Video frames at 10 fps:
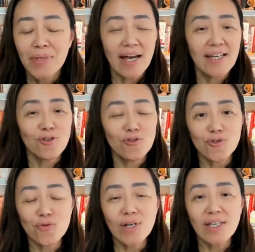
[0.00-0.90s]
and you're
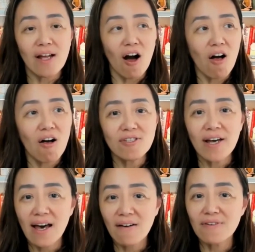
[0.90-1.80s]
doing all the
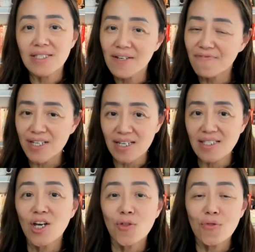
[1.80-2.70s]
heavy lifting